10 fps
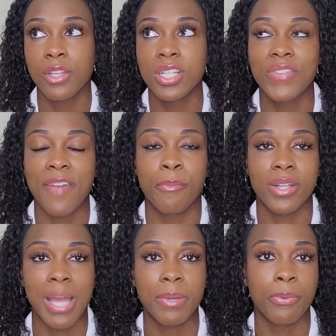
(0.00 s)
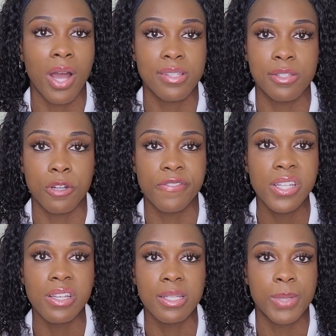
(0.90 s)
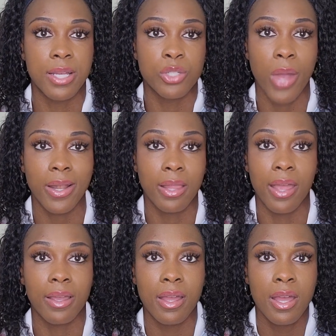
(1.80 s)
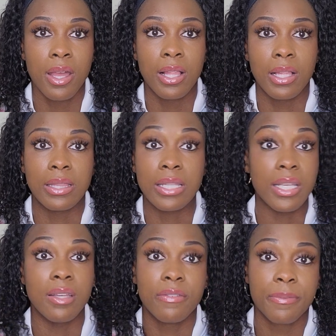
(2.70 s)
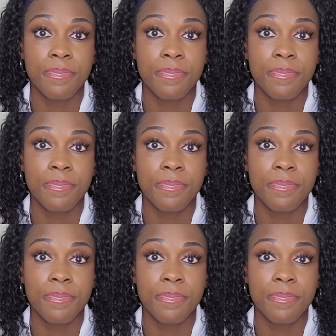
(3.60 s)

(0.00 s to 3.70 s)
you didn't even have time to process your feelings because you had to like leave.